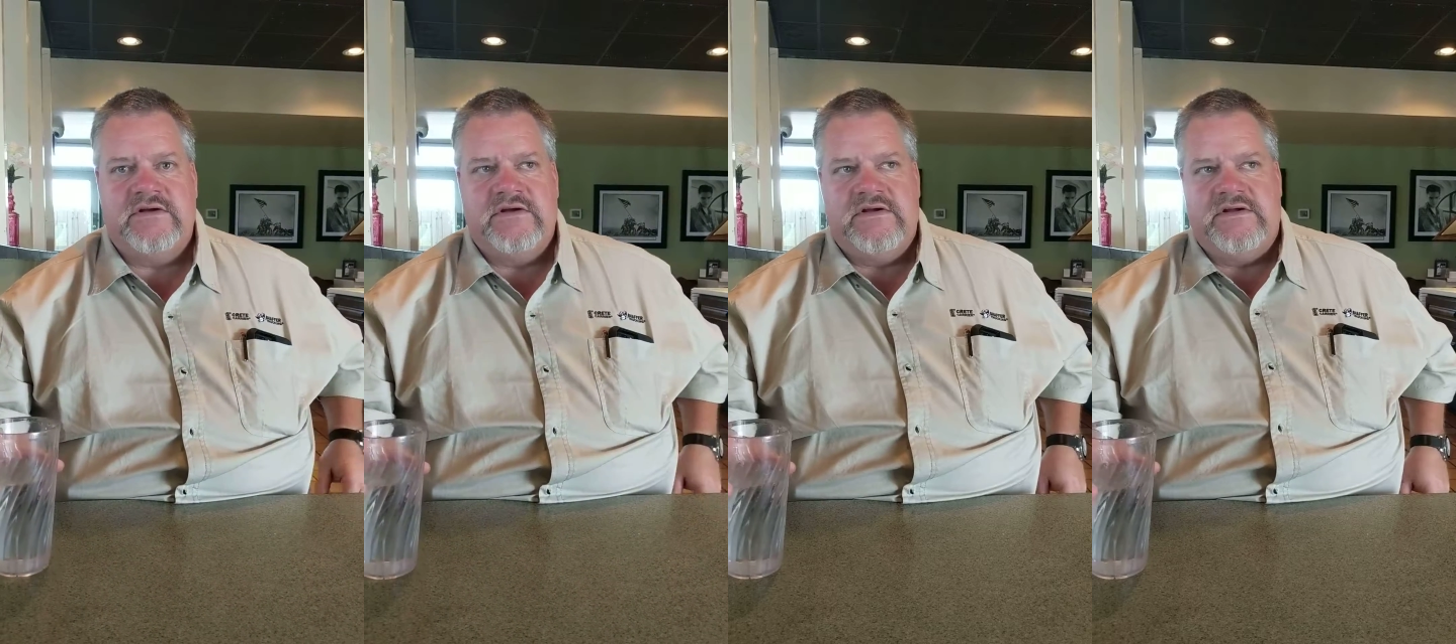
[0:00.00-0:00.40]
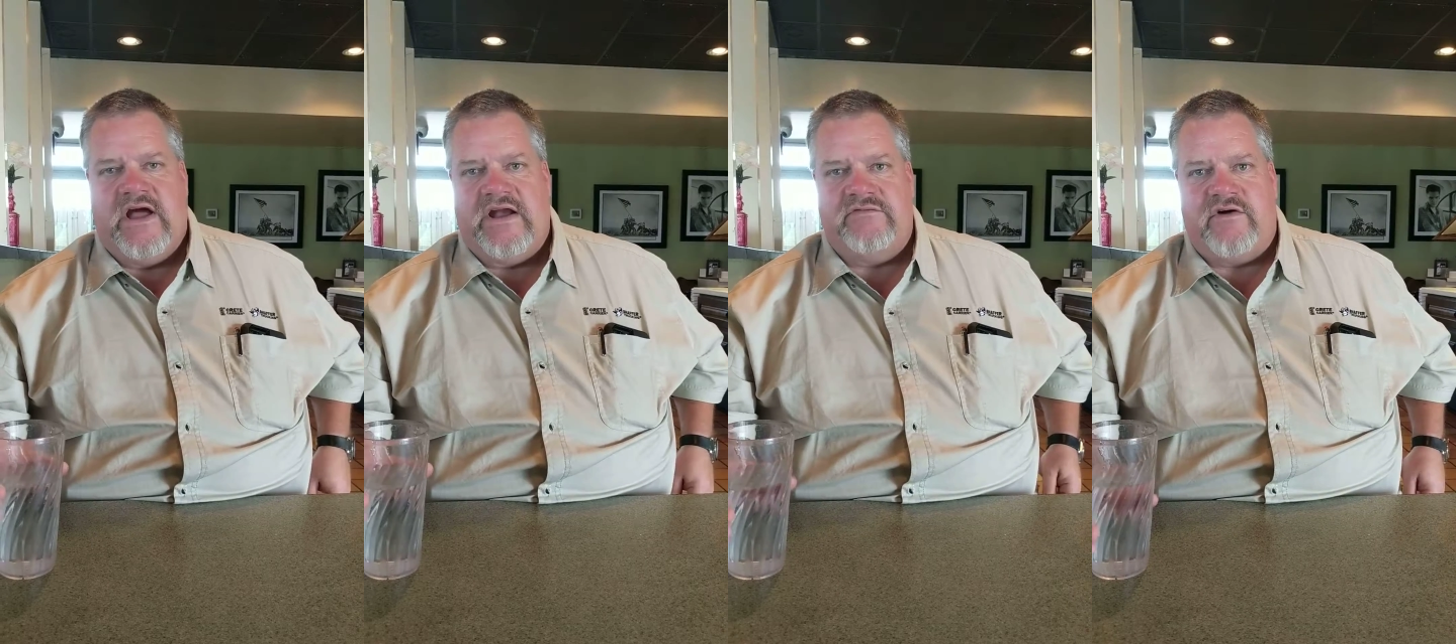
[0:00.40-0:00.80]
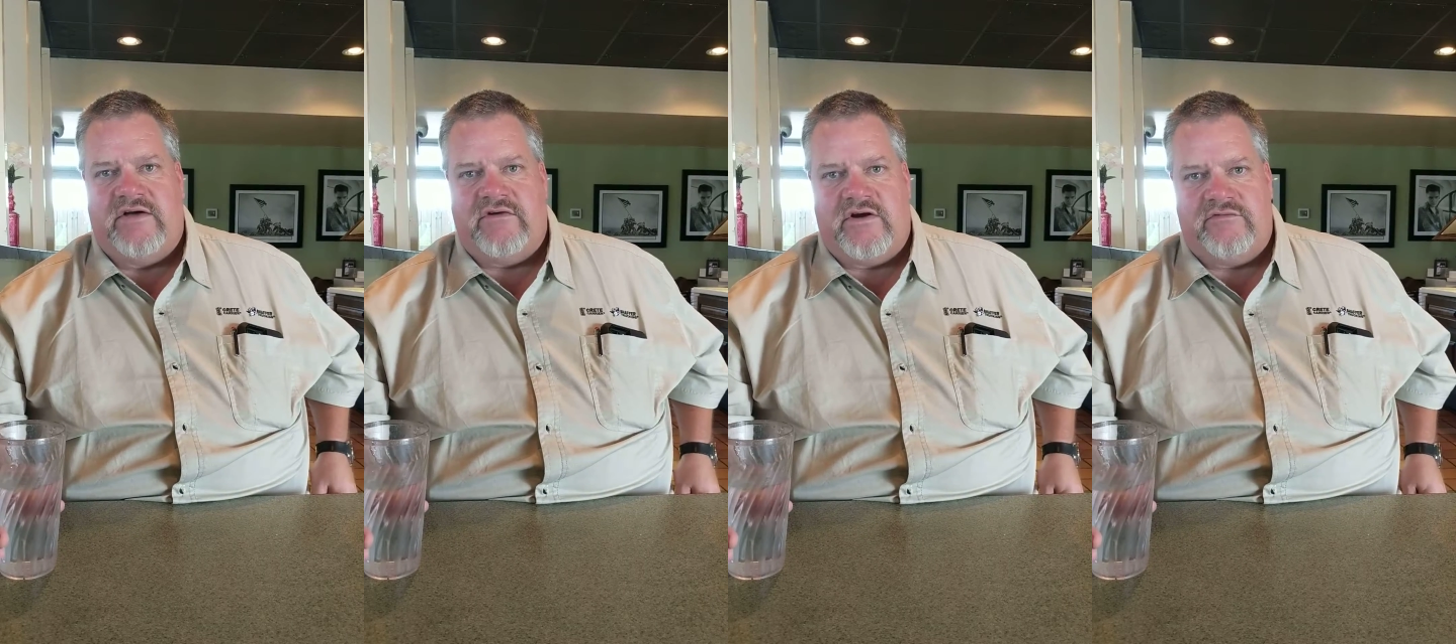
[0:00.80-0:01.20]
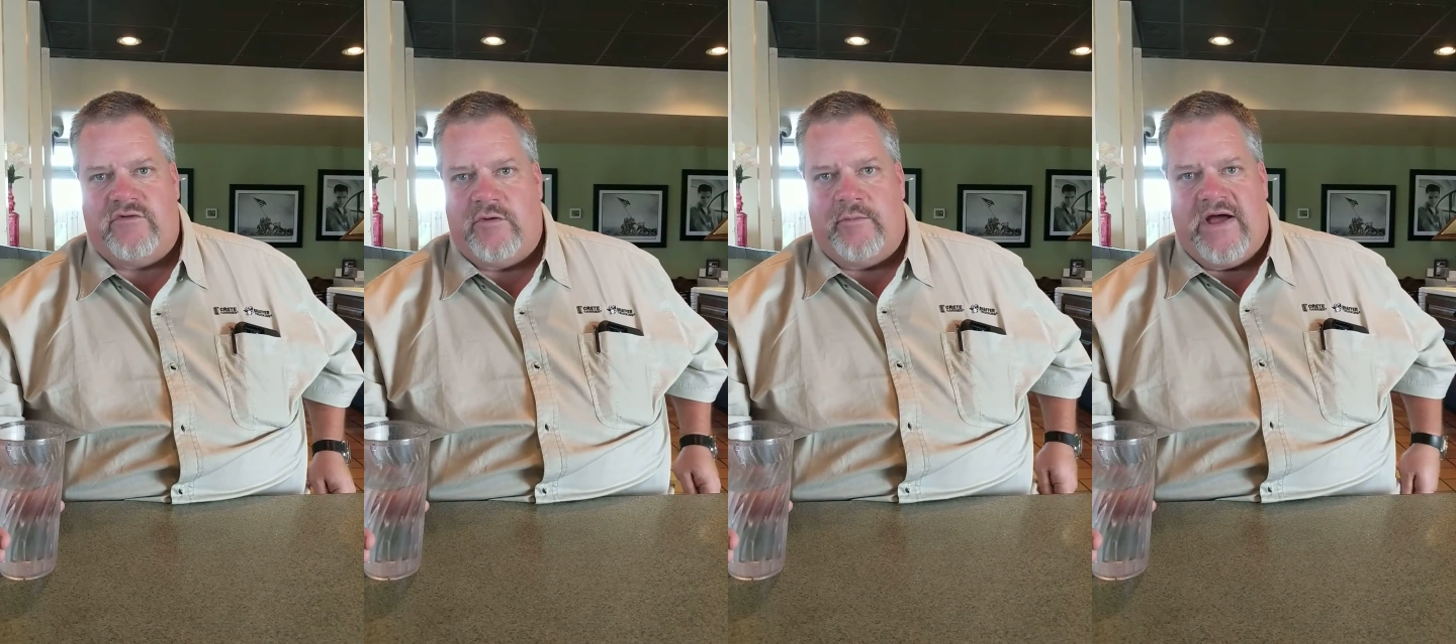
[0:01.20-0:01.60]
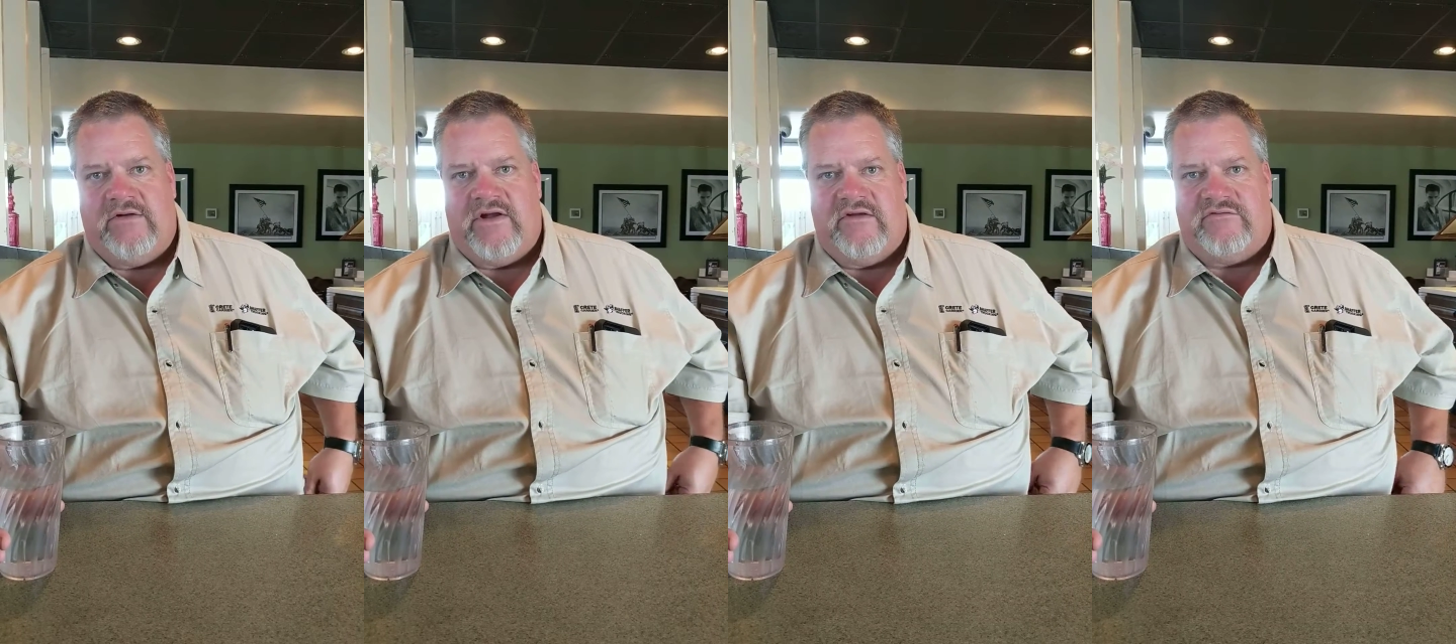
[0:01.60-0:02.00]
the 9,500 foot
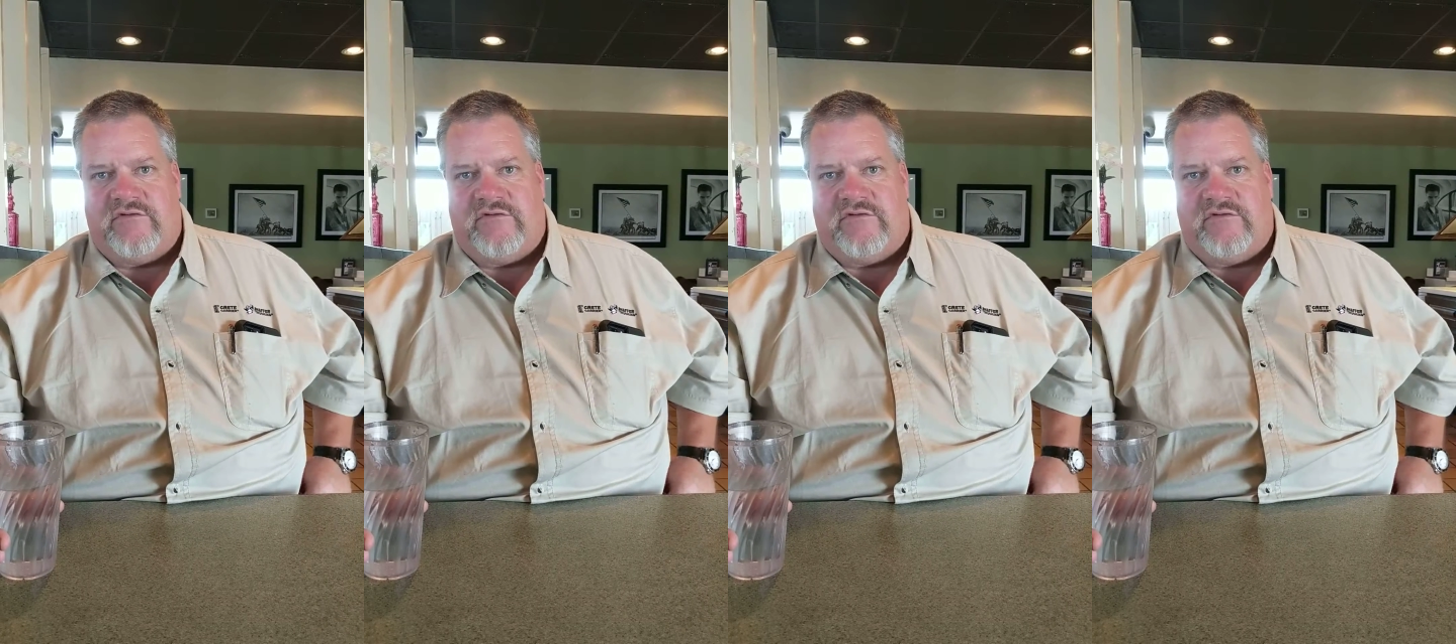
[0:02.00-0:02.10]
mountain in